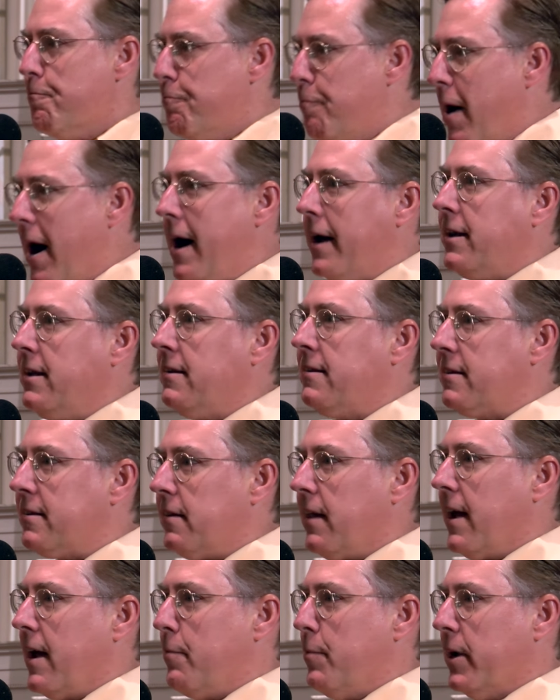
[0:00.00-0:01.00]
Body
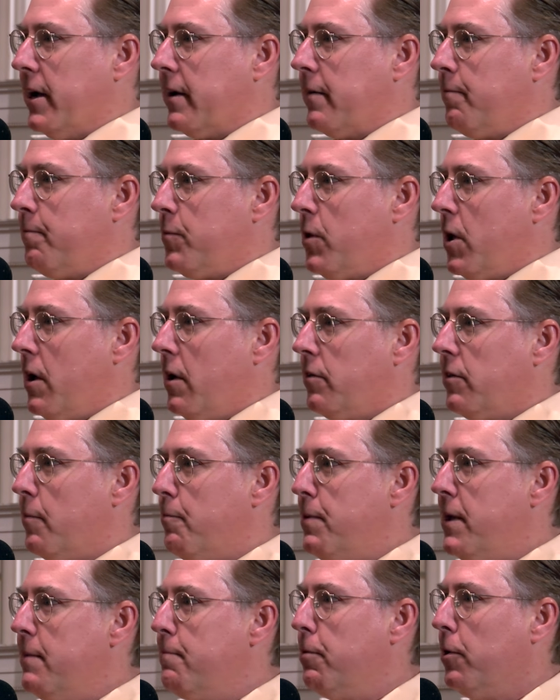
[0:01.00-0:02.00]
slamming the
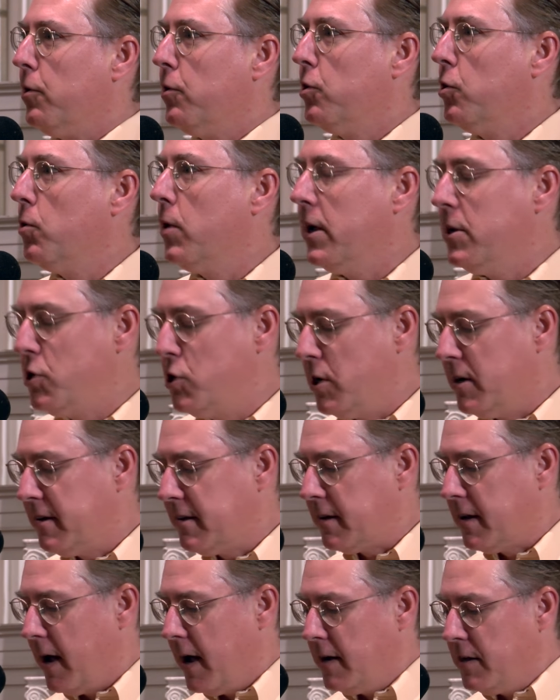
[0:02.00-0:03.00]
people who had
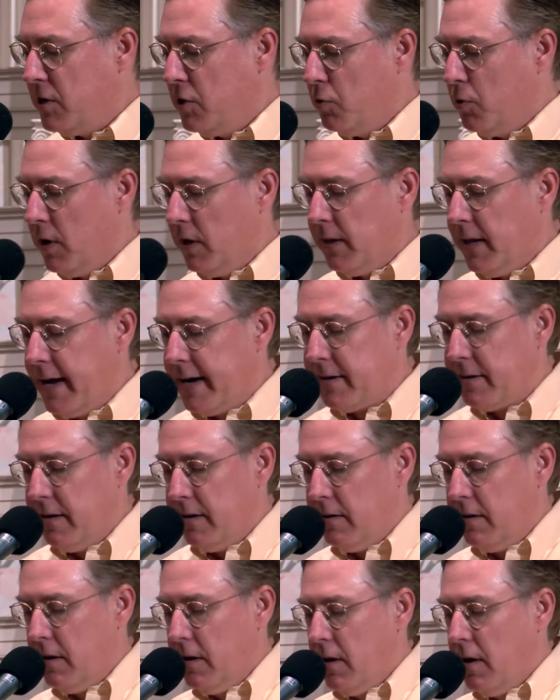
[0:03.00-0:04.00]
just got you
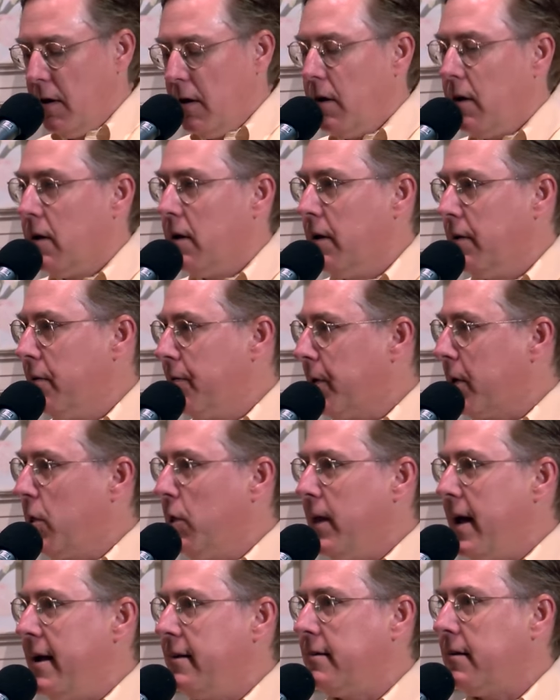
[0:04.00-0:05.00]
elected. Now, the
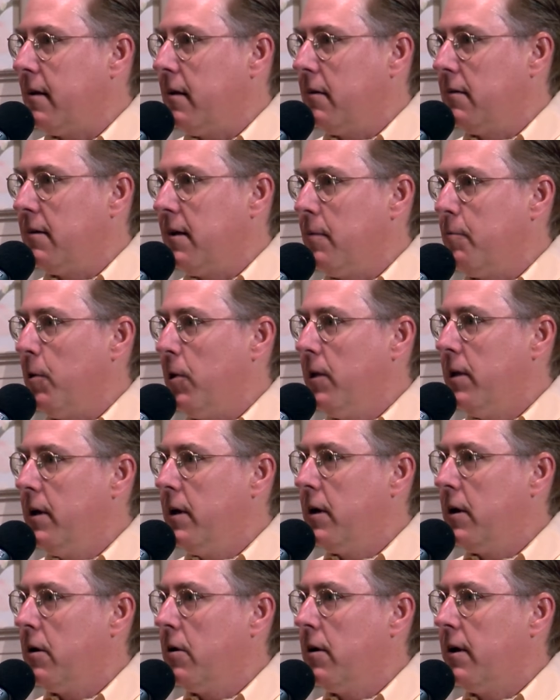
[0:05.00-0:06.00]
classic example
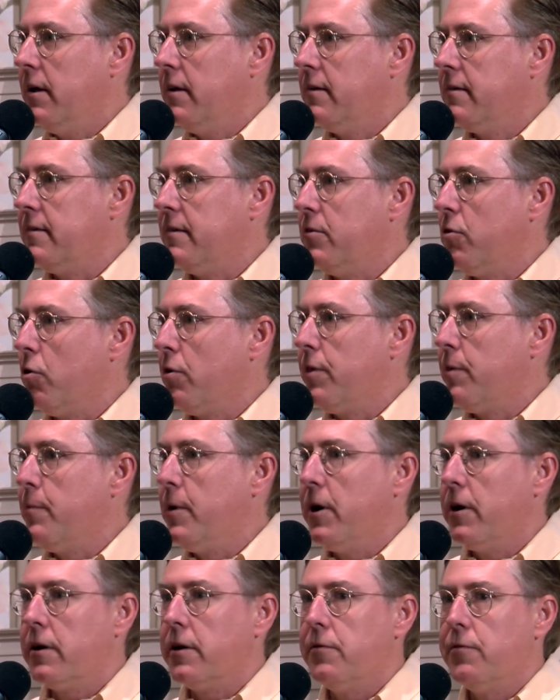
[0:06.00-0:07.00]
here is the North
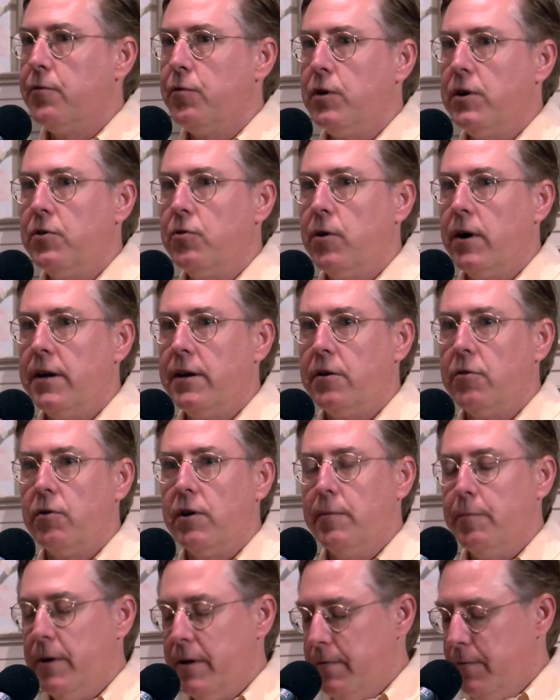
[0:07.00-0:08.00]
American Free Trade
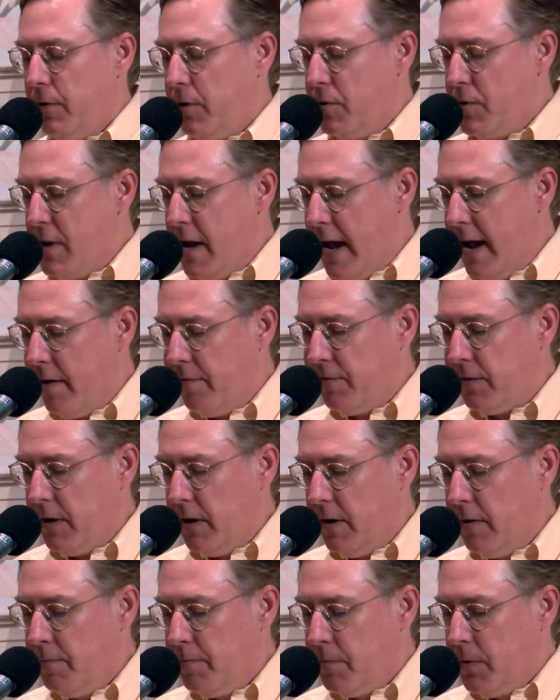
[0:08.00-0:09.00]
Agreement, or
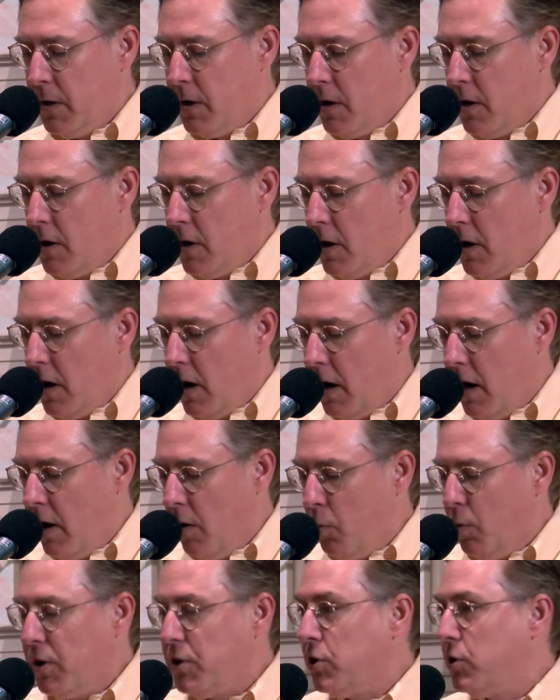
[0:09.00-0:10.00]
NAFTA, uh,
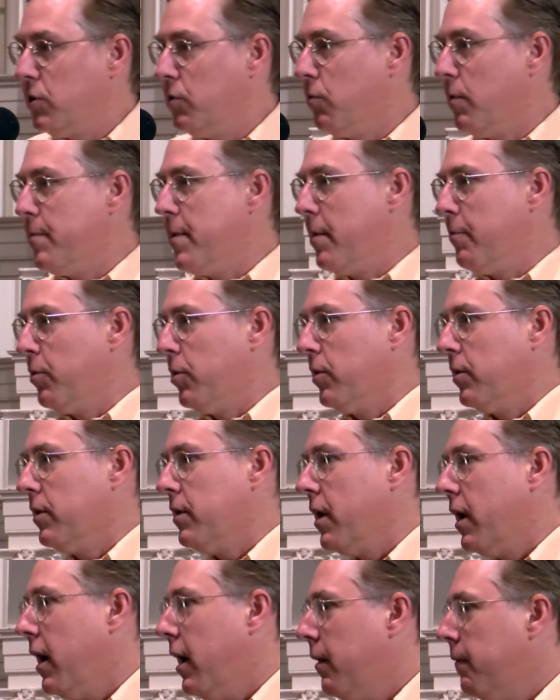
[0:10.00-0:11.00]
which you remember
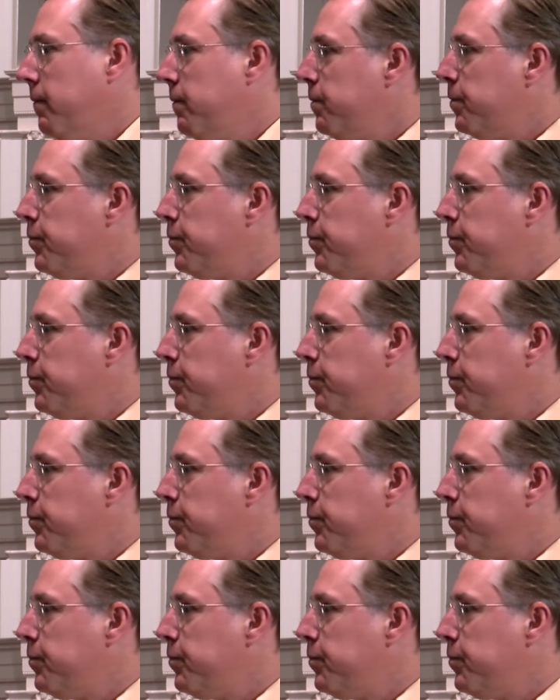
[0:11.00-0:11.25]
uh,